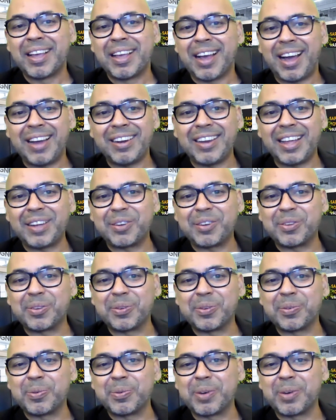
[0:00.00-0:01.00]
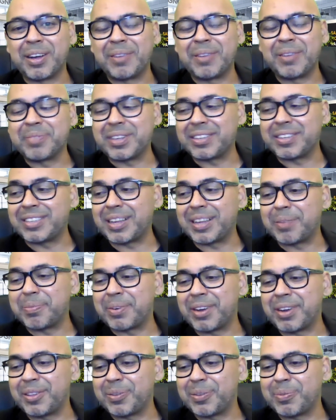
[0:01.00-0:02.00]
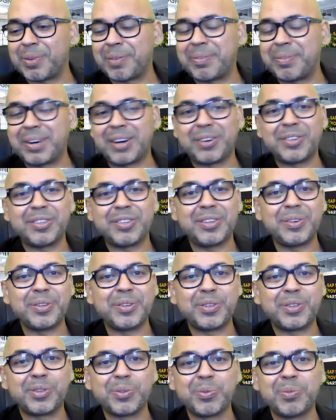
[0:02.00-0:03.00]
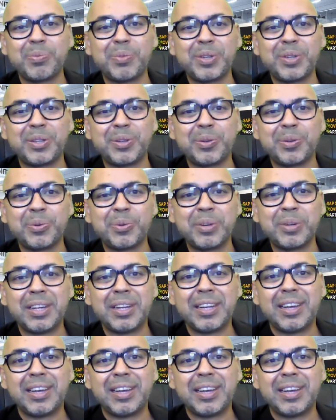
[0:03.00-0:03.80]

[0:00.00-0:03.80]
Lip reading: I'd like to set up another webinar series soon with you